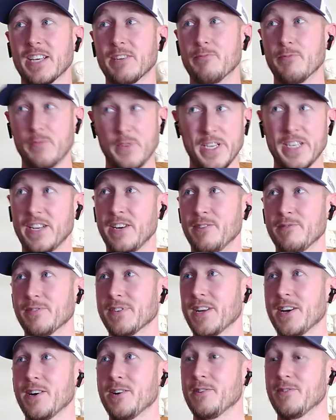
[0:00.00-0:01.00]
Like we don't
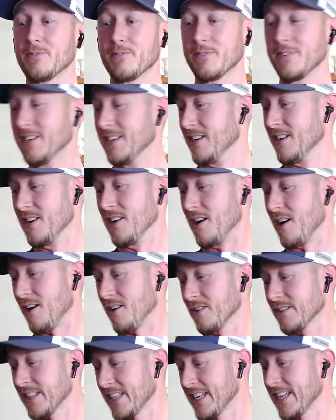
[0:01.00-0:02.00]
know
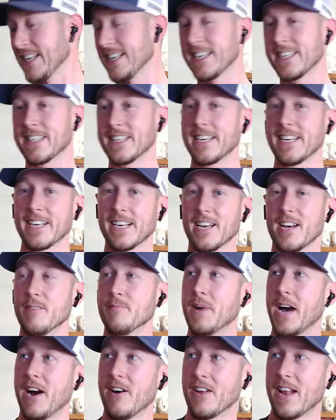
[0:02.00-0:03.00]
hardly anything
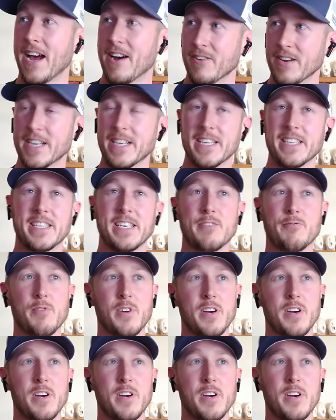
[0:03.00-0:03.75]
about how anything